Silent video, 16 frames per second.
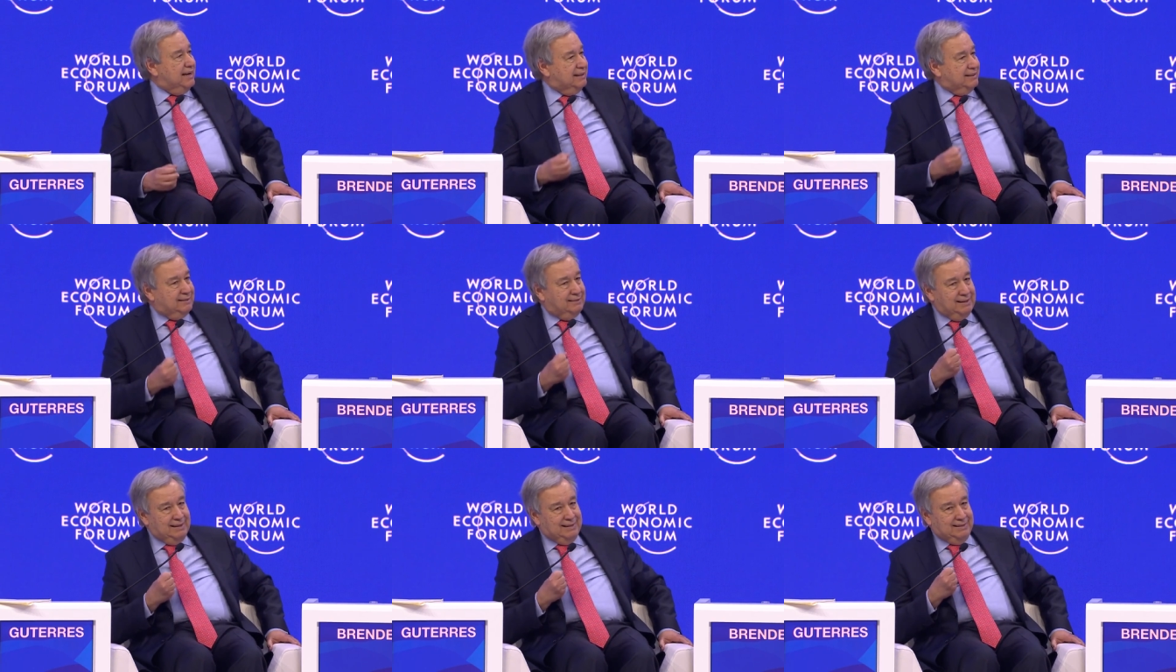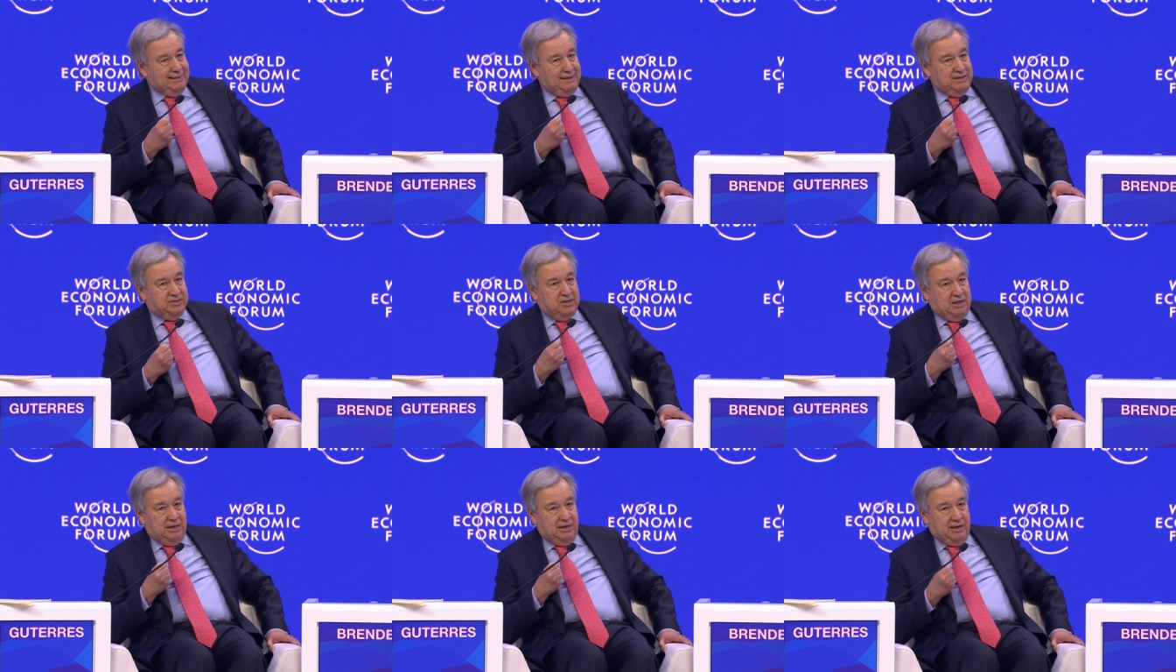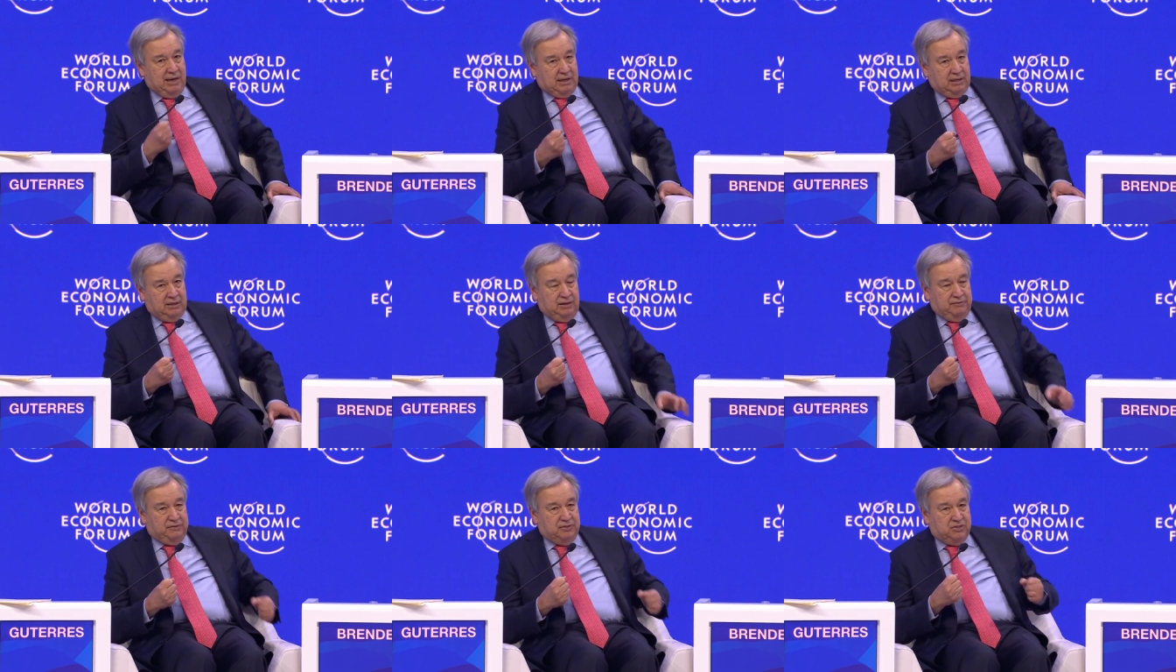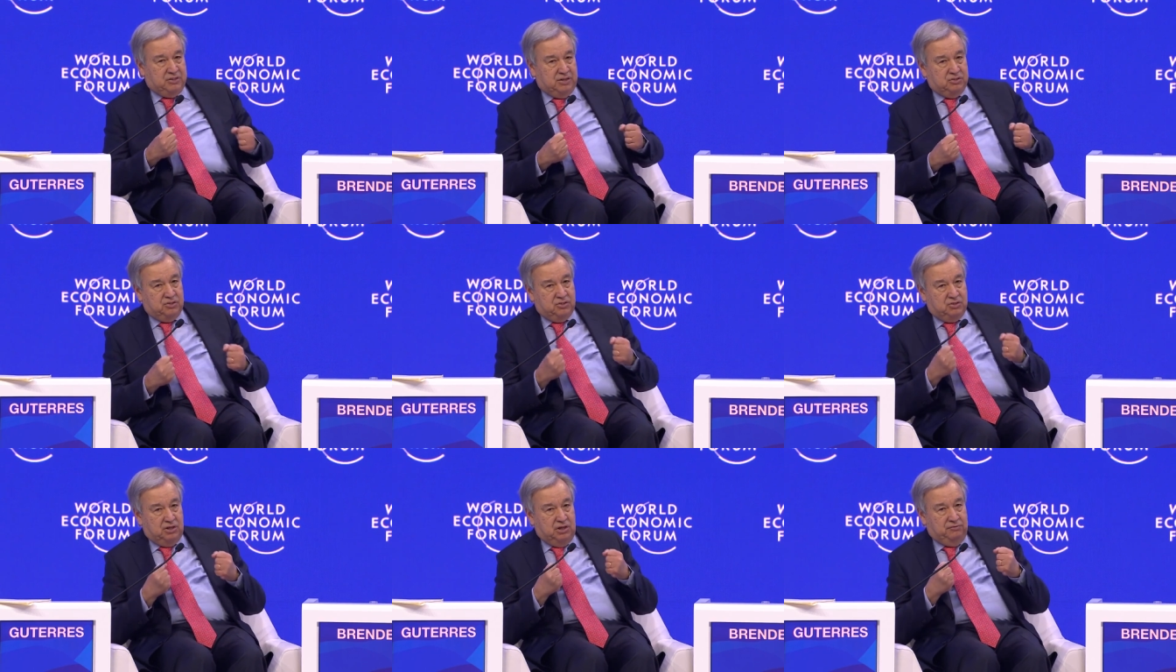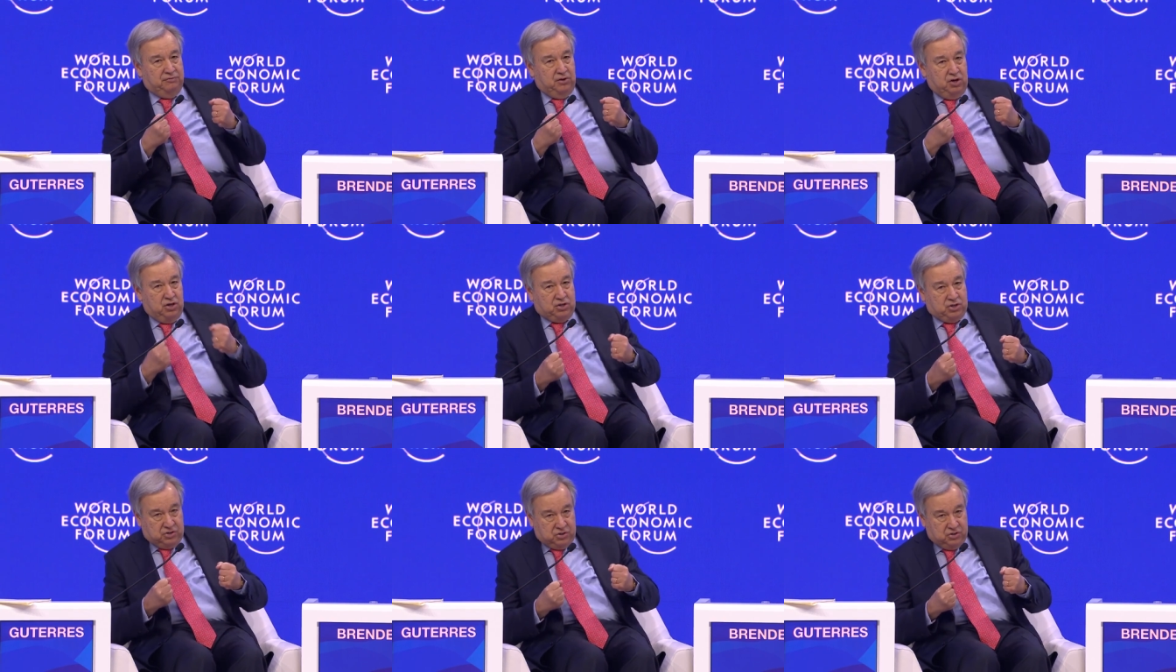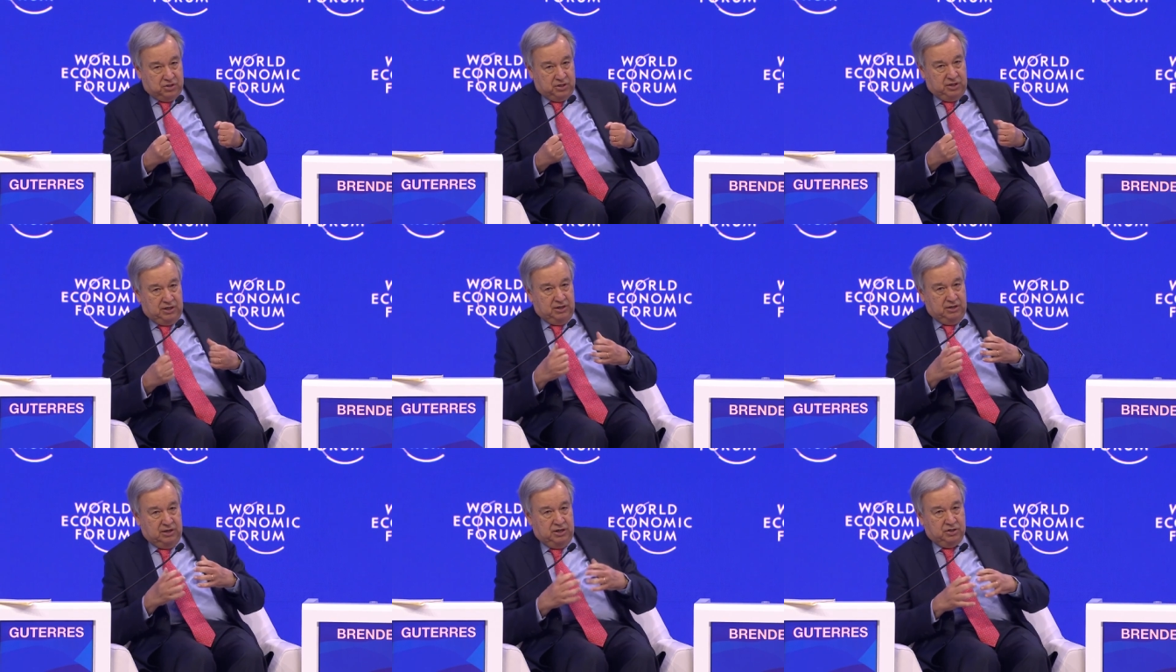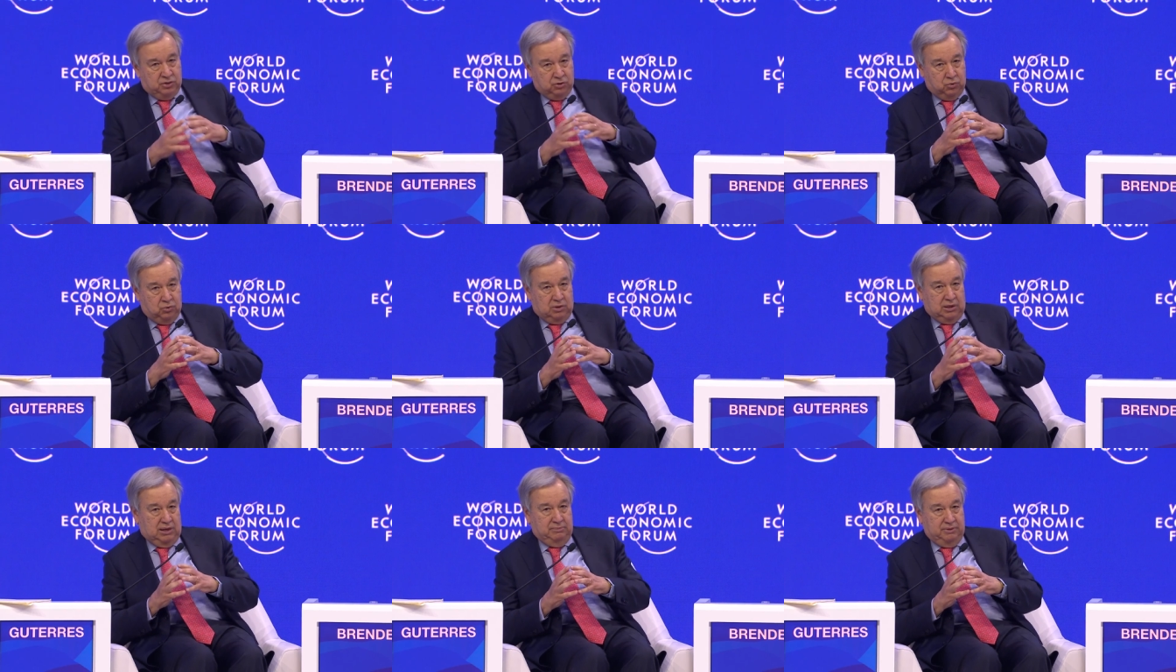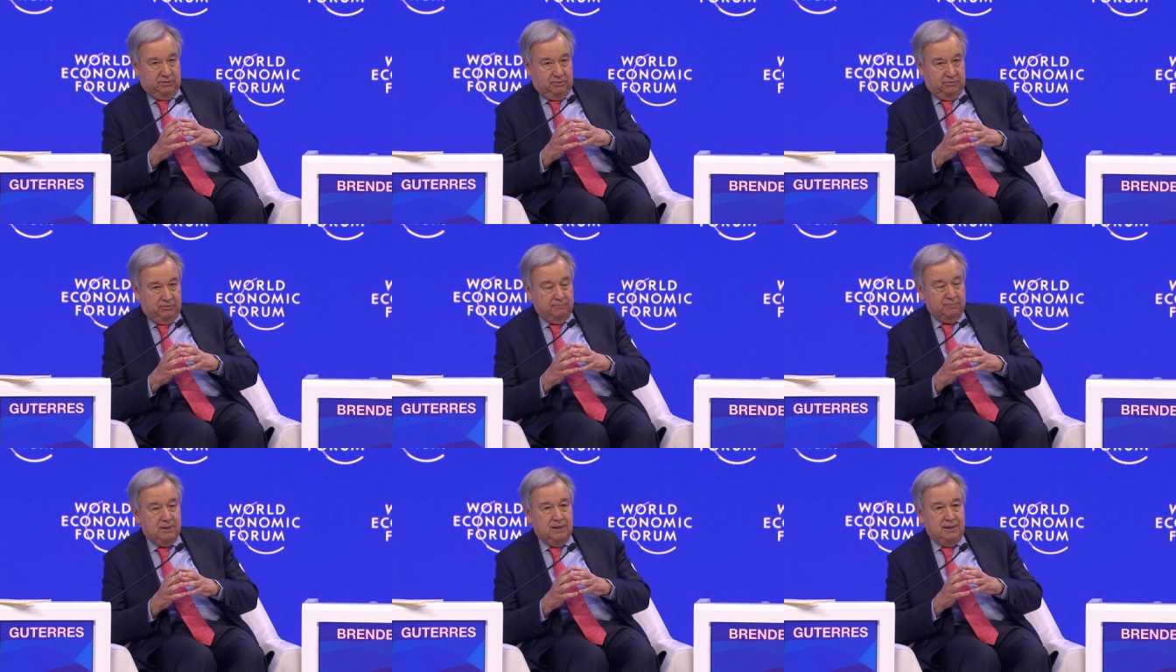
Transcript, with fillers: And there is a lack of the sense of urgency in relation to climate.